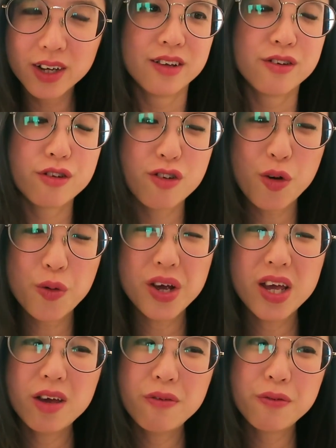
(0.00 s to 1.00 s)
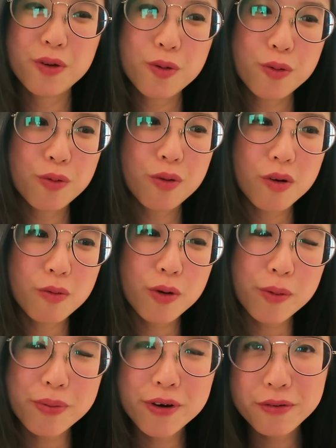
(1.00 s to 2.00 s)
So if you
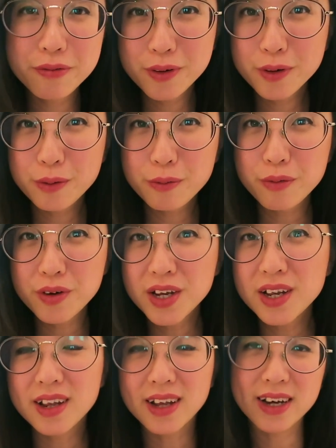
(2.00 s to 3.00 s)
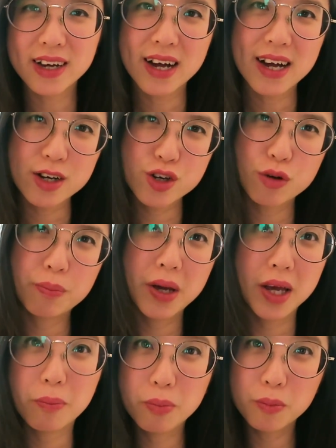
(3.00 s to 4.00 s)
would prefer to read like actual
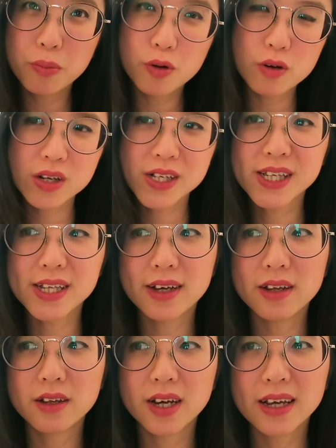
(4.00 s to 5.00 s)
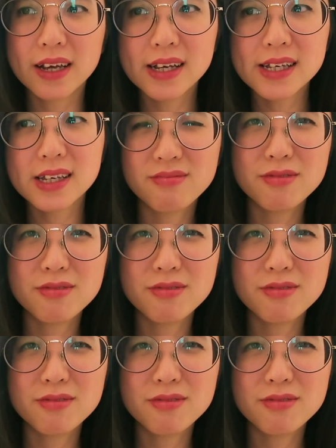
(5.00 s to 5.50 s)
paper books, then I guess,